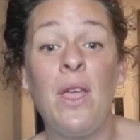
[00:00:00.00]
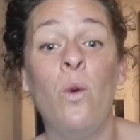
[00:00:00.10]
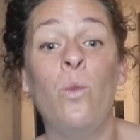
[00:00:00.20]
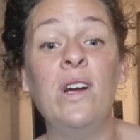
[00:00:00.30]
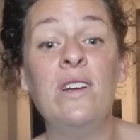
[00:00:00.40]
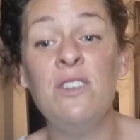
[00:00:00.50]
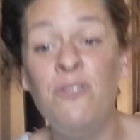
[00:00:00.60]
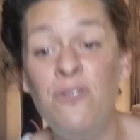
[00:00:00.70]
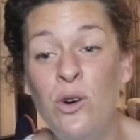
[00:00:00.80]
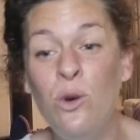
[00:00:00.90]
Whereas a
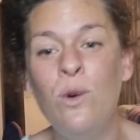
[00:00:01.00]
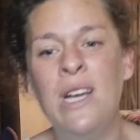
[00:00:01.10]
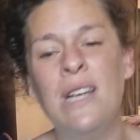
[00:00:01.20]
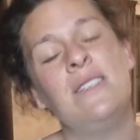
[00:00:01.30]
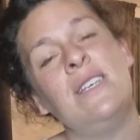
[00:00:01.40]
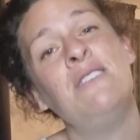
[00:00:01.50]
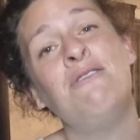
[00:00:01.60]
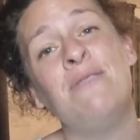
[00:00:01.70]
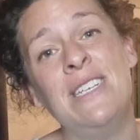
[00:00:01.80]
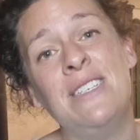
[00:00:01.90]
fool doesn't
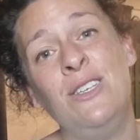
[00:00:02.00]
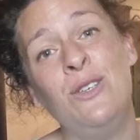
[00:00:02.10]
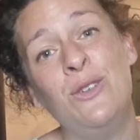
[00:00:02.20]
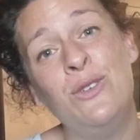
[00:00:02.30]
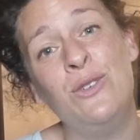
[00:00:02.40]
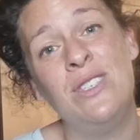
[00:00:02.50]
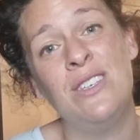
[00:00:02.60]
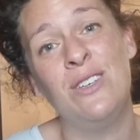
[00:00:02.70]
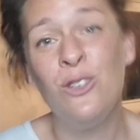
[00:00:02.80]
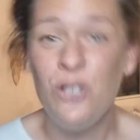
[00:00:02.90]
always use
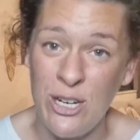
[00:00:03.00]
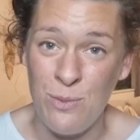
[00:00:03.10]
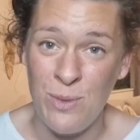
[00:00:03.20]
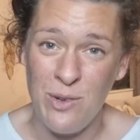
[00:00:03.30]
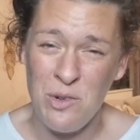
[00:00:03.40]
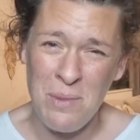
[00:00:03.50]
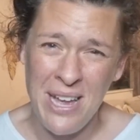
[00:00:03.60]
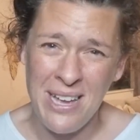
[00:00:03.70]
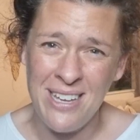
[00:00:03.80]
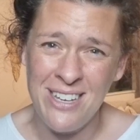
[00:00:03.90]
good judgment or
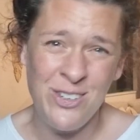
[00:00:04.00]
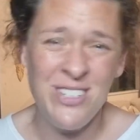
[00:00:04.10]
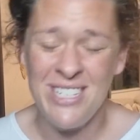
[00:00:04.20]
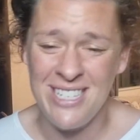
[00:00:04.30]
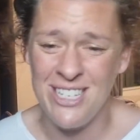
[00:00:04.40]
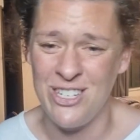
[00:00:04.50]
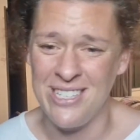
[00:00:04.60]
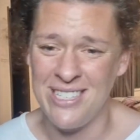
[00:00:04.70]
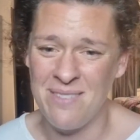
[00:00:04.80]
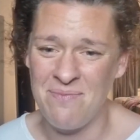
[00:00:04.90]
make good
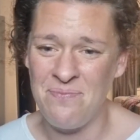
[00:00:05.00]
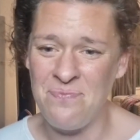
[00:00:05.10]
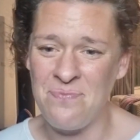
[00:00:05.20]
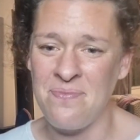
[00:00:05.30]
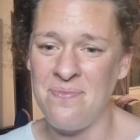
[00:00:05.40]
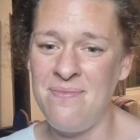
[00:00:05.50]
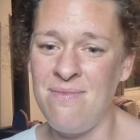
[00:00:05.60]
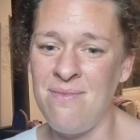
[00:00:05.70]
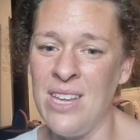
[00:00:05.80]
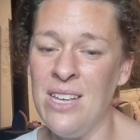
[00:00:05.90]
decisions.
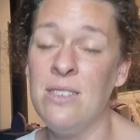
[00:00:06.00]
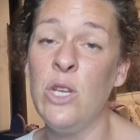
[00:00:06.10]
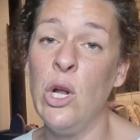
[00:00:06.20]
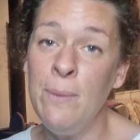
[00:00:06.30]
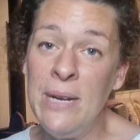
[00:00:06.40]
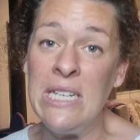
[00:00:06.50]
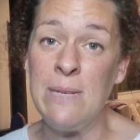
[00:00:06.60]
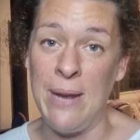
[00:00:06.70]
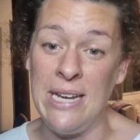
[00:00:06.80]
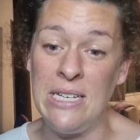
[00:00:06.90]
Solomon
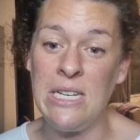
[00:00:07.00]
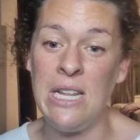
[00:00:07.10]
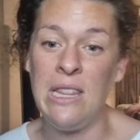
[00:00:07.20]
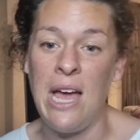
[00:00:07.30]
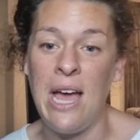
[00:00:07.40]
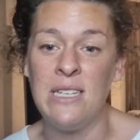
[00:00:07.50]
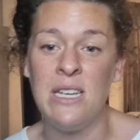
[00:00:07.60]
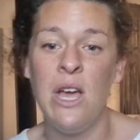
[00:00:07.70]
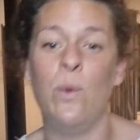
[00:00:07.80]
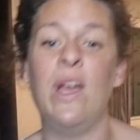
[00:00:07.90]
explained that
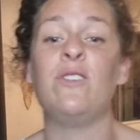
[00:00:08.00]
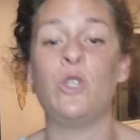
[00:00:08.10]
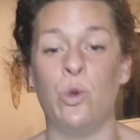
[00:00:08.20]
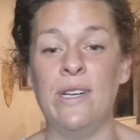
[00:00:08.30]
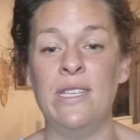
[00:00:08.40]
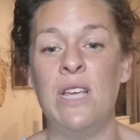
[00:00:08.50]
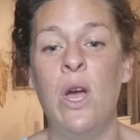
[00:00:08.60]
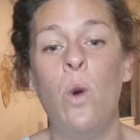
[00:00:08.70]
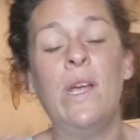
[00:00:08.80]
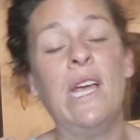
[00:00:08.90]
we have a choice.
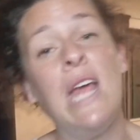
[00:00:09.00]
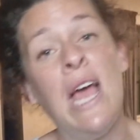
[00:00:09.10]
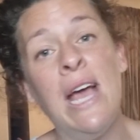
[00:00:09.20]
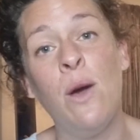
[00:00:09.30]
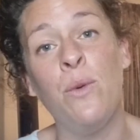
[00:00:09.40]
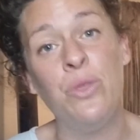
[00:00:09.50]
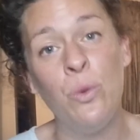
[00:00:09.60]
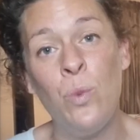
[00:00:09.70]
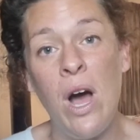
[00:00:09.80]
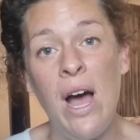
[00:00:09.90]
We can hang out with
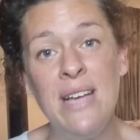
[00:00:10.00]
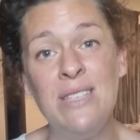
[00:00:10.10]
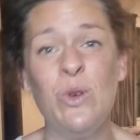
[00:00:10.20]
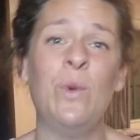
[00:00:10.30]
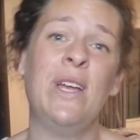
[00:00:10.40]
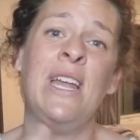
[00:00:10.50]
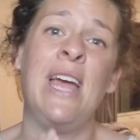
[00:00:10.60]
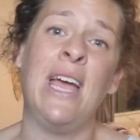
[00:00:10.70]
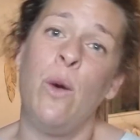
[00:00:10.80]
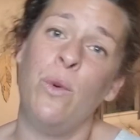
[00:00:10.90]
the wise or we can
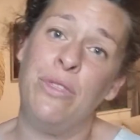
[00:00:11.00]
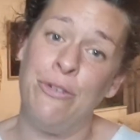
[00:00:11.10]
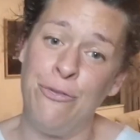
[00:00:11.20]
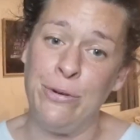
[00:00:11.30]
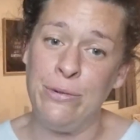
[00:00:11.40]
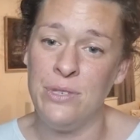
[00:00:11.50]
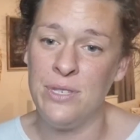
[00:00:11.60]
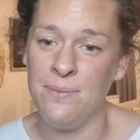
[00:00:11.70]
hang out with the fools.